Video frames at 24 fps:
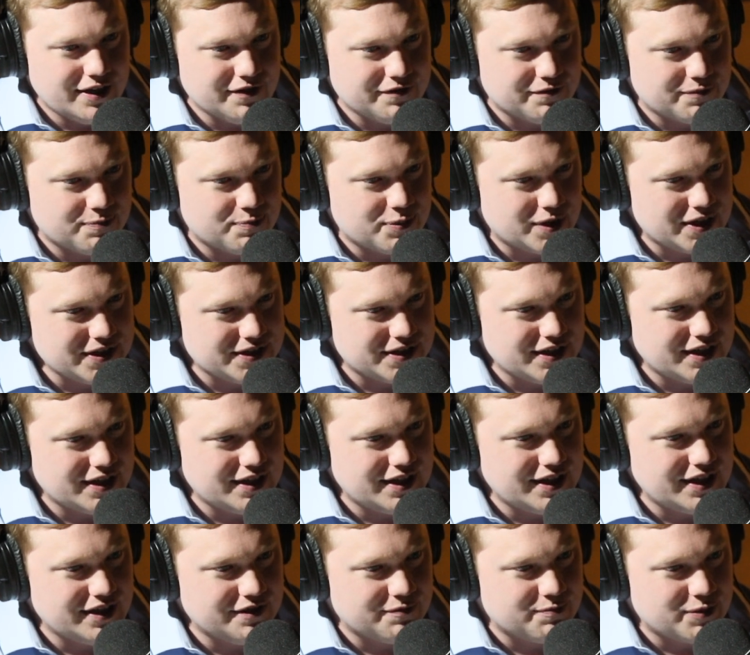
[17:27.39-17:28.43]
if
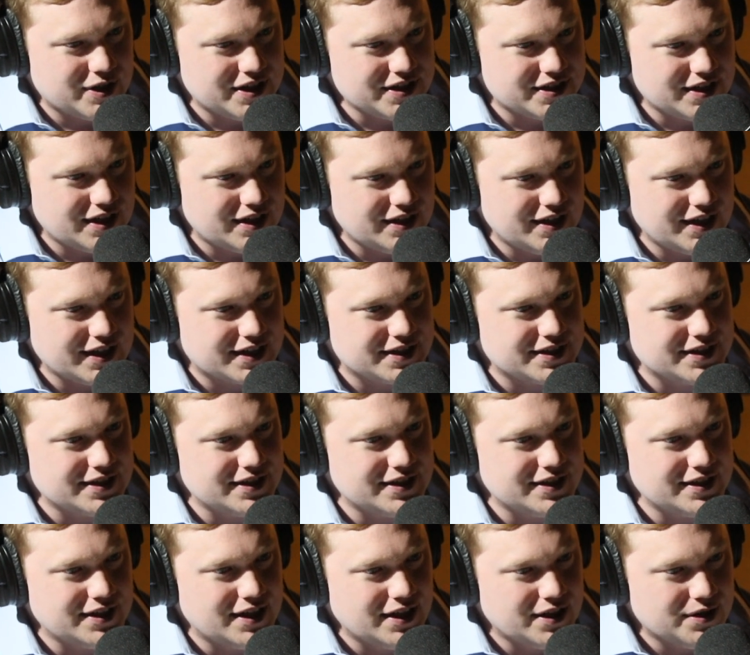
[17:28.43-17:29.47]
President
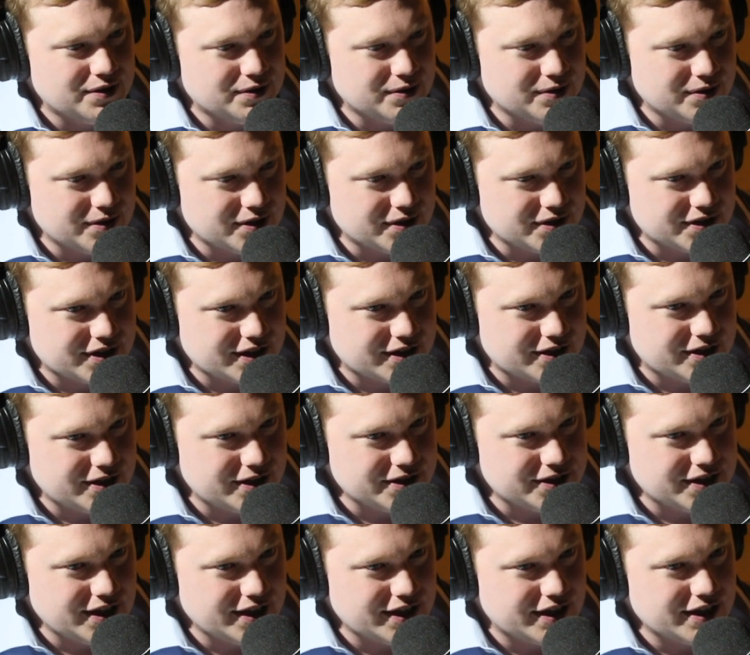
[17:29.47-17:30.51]
Nixon or
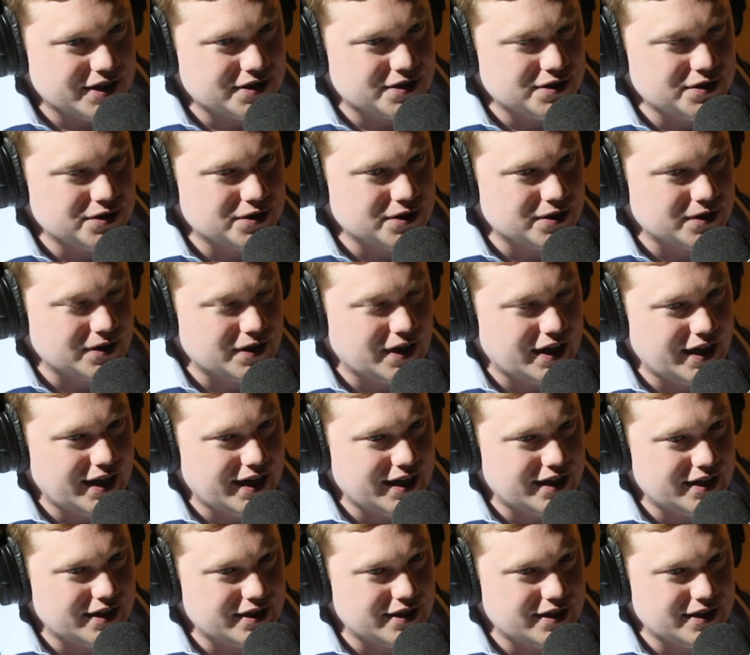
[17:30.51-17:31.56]
Secretary of State Kissinger
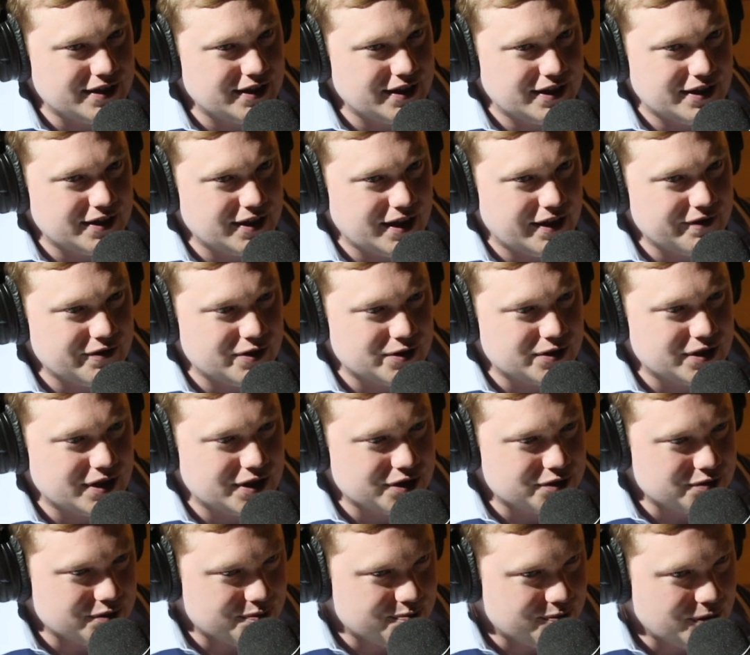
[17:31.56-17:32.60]
and having their
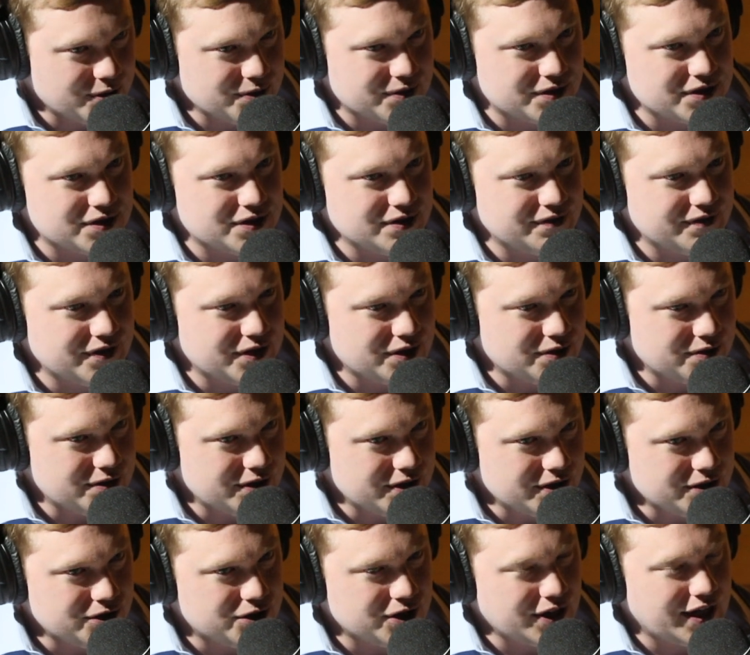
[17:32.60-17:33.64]
talks with both the Soviet
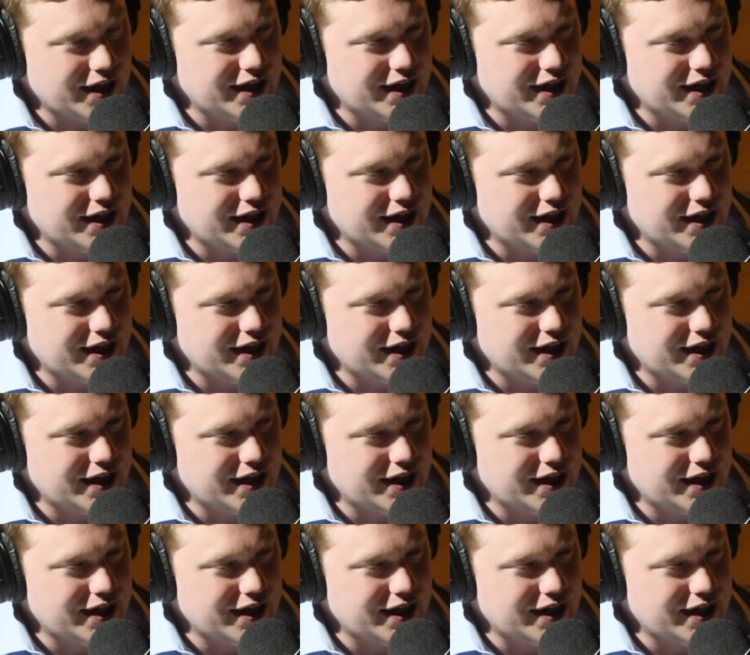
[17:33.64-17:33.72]
Union,